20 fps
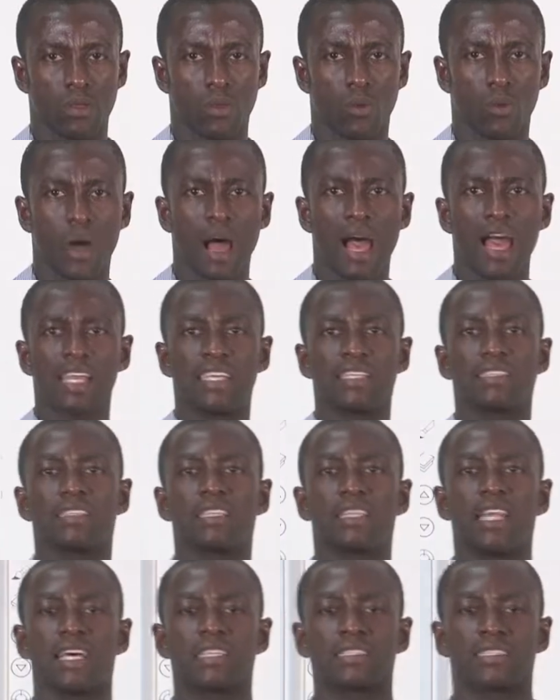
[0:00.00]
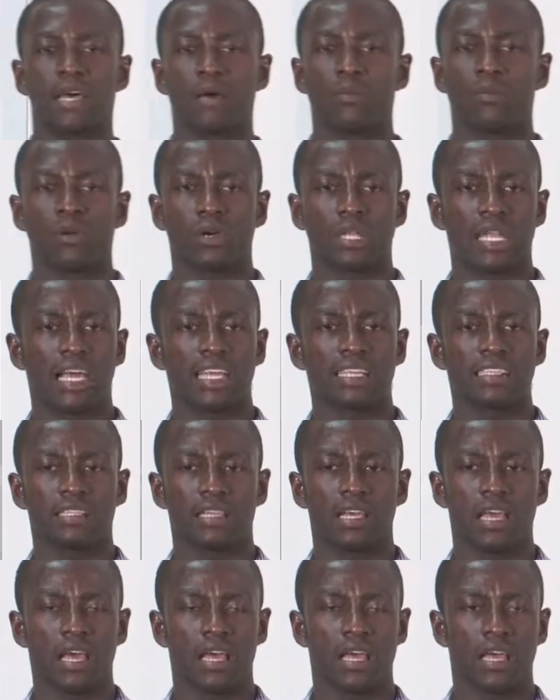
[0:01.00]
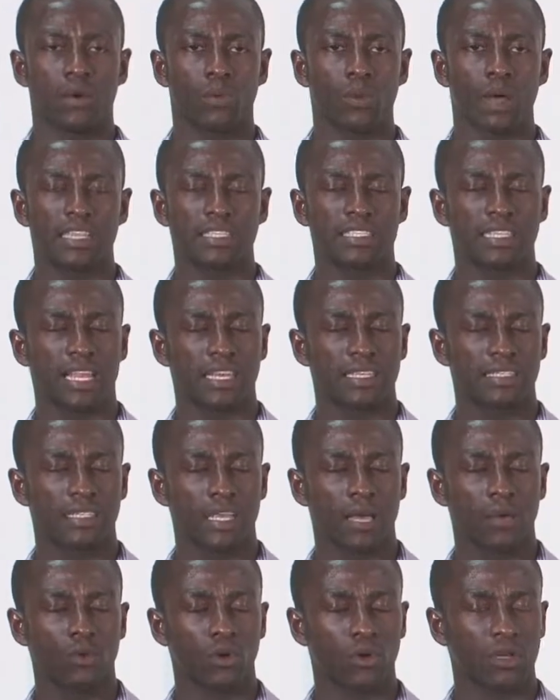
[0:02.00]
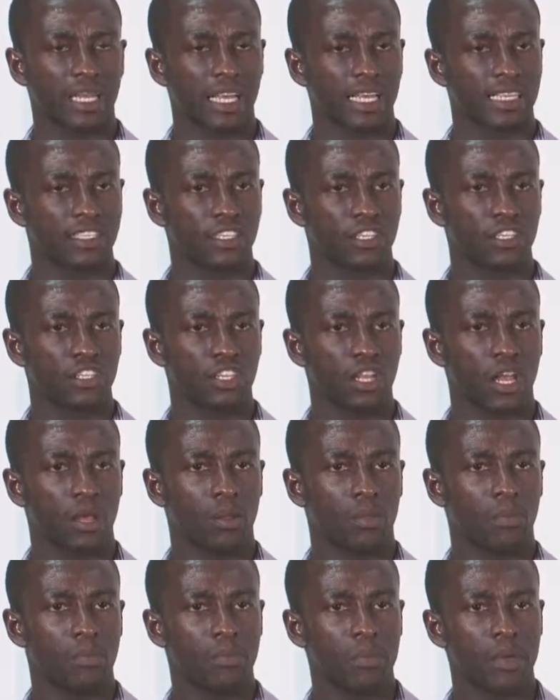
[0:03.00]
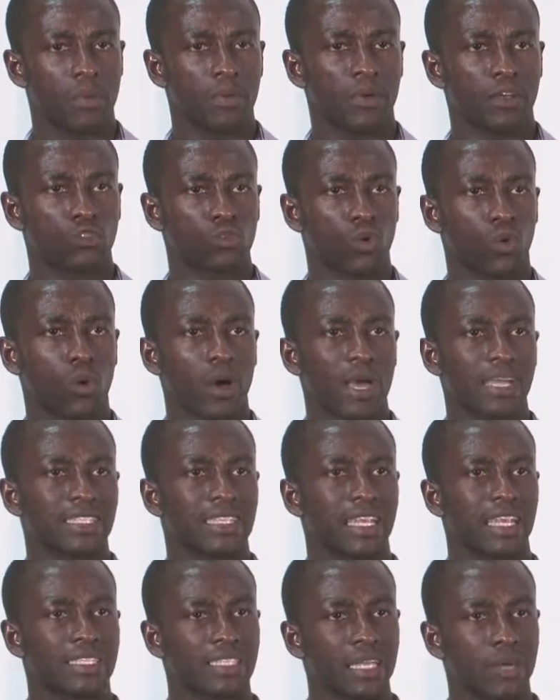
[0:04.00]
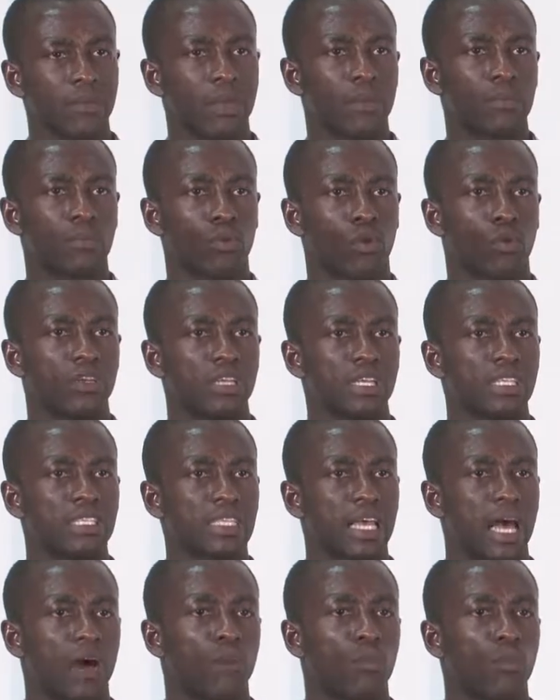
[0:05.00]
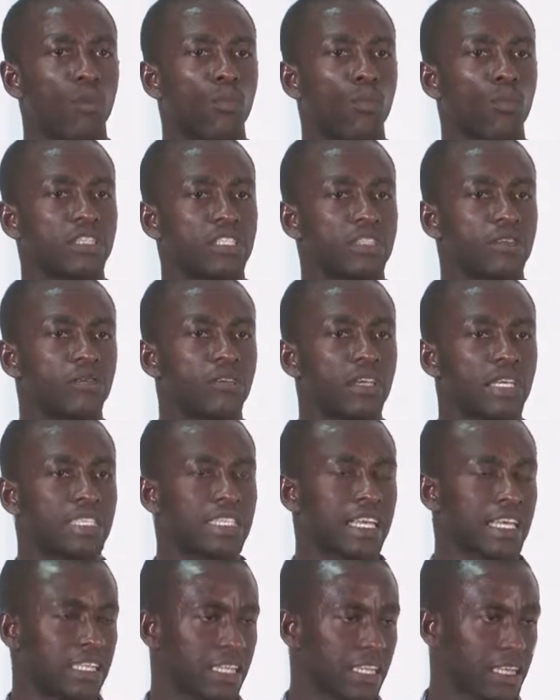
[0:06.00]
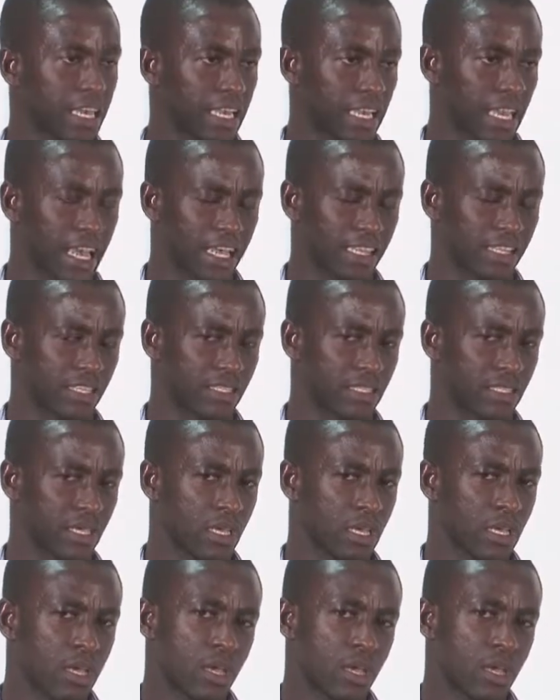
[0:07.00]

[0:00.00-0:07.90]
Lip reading: Why is it that some organizational members, or why is it that some employees are more motivated than others?